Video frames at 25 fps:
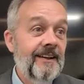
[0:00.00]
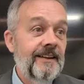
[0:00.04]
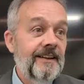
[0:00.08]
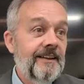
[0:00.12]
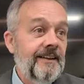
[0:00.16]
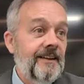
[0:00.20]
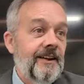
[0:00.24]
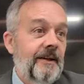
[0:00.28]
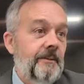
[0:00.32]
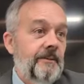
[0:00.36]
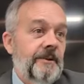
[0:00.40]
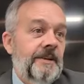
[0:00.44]

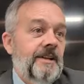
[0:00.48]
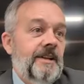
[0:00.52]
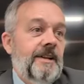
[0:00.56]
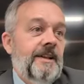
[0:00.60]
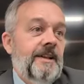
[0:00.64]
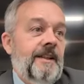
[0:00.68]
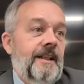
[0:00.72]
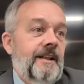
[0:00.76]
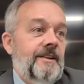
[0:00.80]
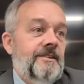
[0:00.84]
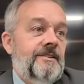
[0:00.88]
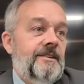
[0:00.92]
You know, I
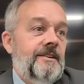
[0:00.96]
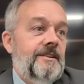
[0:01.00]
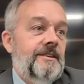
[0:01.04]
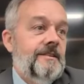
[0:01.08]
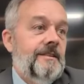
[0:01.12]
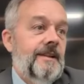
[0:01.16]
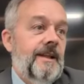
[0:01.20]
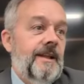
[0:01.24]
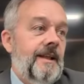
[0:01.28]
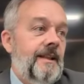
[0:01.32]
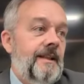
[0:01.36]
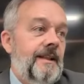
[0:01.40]
mean, that's
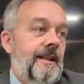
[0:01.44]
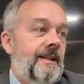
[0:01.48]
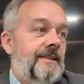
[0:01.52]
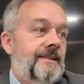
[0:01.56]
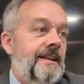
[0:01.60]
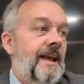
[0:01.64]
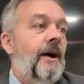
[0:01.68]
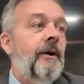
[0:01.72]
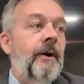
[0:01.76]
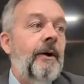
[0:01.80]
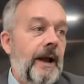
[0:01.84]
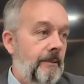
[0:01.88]
just, that,
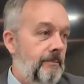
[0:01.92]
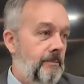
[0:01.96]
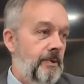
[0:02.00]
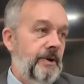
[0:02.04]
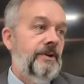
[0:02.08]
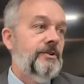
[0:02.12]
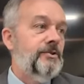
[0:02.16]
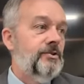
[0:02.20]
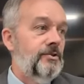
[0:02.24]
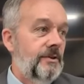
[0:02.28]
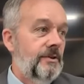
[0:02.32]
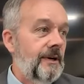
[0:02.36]
that's how I
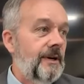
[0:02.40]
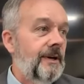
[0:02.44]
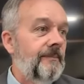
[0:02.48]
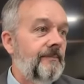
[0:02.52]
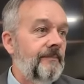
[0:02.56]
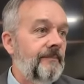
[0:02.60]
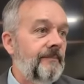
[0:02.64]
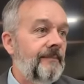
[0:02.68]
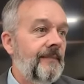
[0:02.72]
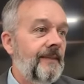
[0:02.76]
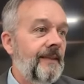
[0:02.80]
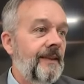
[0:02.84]
picture
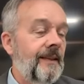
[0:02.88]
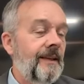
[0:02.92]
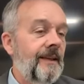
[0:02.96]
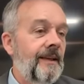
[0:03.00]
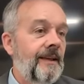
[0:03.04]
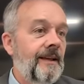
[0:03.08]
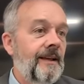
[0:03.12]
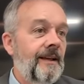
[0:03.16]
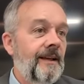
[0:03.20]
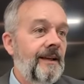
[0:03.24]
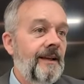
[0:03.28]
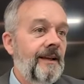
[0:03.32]

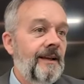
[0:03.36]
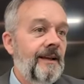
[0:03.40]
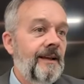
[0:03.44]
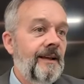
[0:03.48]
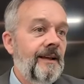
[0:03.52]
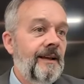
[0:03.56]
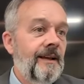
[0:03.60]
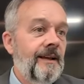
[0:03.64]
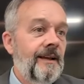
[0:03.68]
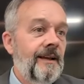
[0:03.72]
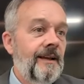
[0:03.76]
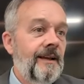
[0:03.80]

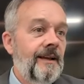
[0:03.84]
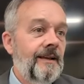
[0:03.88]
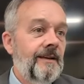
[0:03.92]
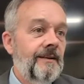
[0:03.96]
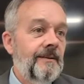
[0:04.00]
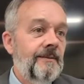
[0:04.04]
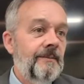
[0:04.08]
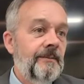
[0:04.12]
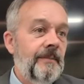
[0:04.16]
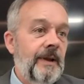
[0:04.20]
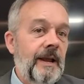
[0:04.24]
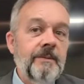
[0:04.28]
it.
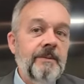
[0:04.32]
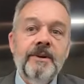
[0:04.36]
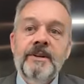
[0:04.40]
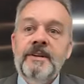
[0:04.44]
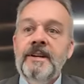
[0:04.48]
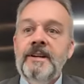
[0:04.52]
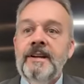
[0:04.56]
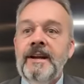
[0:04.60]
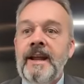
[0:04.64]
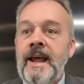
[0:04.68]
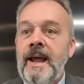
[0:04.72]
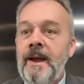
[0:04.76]
Maybe it
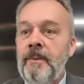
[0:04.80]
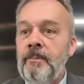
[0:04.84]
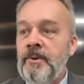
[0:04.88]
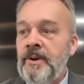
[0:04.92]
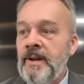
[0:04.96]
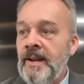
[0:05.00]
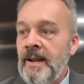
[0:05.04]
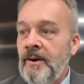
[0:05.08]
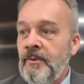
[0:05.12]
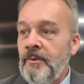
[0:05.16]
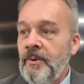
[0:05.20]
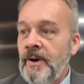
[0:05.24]
didn't
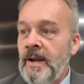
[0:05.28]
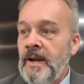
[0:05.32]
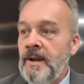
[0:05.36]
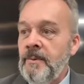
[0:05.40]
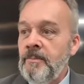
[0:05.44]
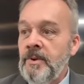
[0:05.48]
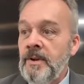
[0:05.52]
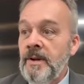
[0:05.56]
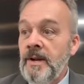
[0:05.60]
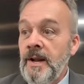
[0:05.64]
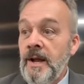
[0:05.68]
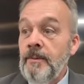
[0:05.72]
happen that way,
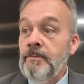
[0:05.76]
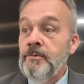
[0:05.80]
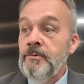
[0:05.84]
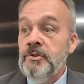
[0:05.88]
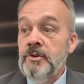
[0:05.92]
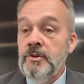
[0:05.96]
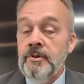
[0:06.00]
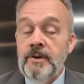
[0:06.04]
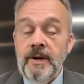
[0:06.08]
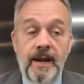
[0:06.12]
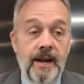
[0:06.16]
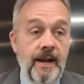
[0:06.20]
but I'm
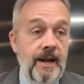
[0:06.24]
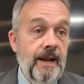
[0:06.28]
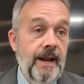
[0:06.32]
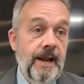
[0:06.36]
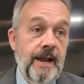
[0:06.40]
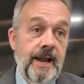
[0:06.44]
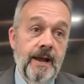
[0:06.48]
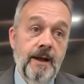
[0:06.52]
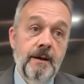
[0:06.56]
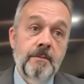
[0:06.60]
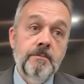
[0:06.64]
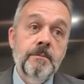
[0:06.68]
sure
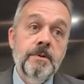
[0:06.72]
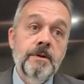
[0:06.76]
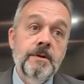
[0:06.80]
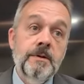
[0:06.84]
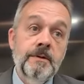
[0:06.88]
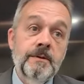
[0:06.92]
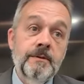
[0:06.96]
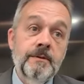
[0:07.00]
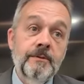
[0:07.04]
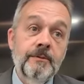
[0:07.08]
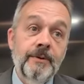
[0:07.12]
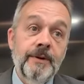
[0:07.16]
Ahab,
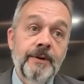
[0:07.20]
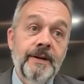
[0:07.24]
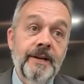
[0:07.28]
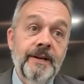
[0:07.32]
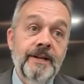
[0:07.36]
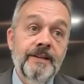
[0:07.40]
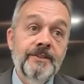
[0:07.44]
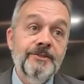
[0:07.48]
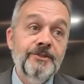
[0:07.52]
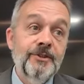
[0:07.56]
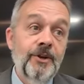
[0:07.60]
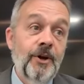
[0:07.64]
when
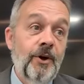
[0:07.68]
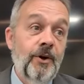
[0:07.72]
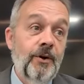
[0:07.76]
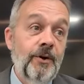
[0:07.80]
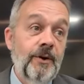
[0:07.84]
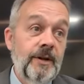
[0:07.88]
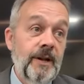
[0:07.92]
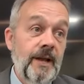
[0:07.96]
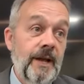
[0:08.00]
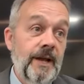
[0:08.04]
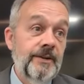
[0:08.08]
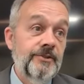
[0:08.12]
he
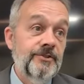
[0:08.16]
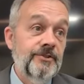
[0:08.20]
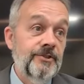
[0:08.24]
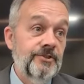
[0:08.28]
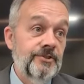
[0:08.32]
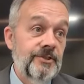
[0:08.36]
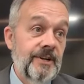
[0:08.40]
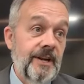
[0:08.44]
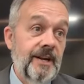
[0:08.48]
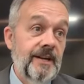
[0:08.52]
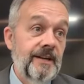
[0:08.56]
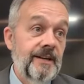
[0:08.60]
saw Elijah
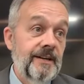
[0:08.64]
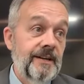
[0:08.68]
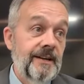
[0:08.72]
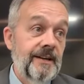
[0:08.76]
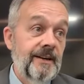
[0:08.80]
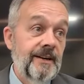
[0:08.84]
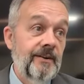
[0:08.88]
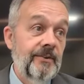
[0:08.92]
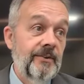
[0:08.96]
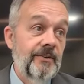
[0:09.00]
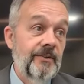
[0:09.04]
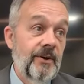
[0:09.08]
standing
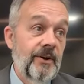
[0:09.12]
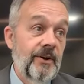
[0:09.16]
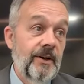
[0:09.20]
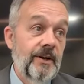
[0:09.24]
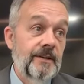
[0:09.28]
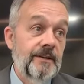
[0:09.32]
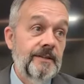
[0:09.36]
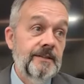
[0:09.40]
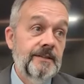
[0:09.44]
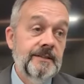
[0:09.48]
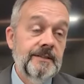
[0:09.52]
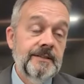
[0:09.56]
there,
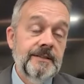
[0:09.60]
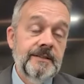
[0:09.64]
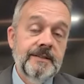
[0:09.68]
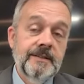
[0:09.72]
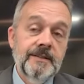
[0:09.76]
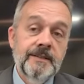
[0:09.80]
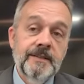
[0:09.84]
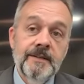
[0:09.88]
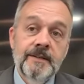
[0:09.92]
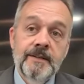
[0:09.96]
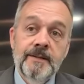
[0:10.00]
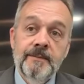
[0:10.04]
thought,
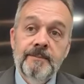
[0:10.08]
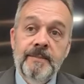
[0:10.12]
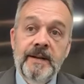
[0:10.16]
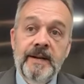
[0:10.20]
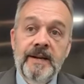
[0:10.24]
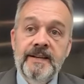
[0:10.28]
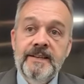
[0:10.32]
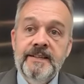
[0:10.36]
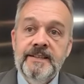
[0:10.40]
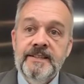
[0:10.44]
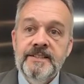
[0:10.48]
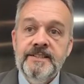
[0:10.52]

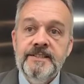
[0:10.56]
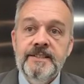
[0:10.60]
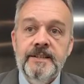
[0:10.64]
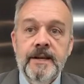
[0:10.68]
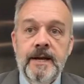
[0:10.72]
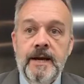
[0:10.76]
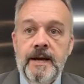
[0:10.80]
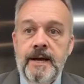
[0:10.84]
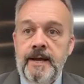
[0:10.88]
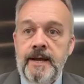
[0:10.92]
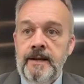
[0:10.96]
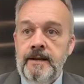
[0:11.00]
man, this
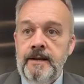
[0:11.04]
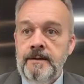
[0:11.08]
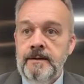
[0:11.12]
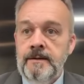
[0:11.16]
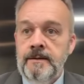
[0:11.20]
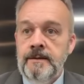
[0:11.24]
guy